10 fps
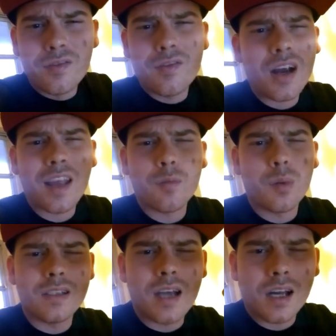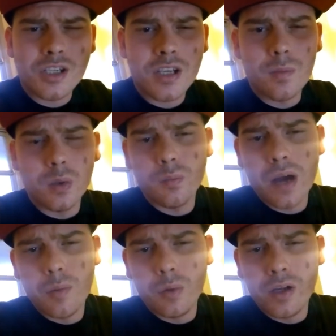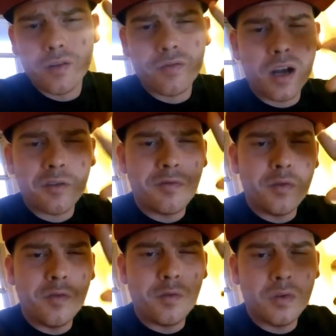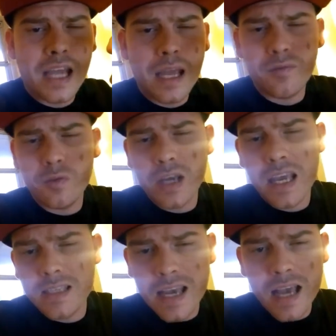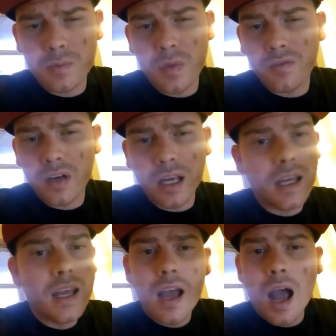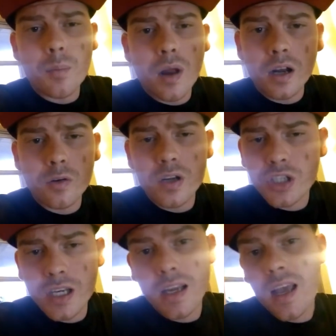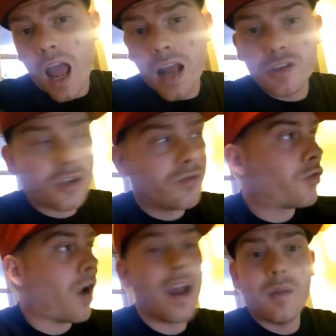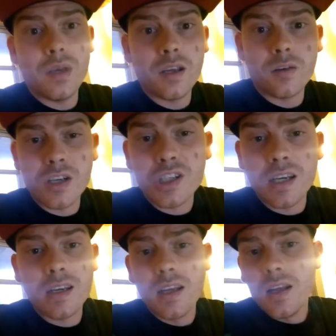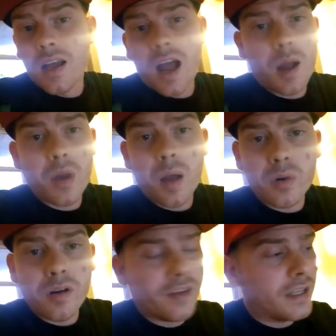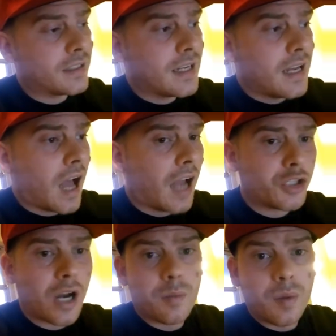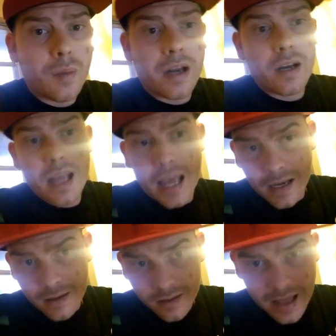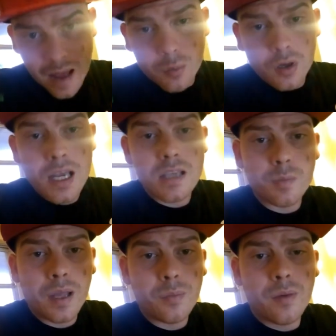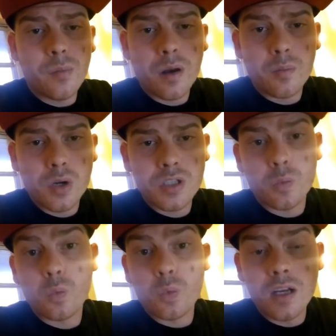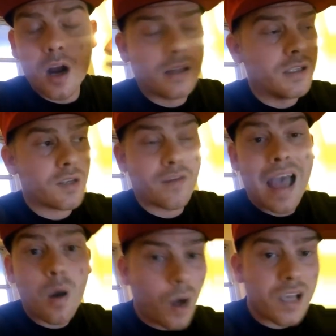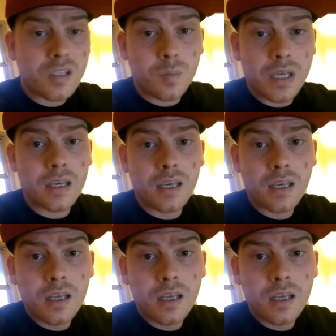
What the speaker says: fuck everybody talking shit about the Bible. You're a fucking foo-foo lame, fugazi ass motherfucker. I'm not a Christian. I try to be a Christian. I'm not perfect. I try to be better, and that book has made me a better person. Regardless of how I speak,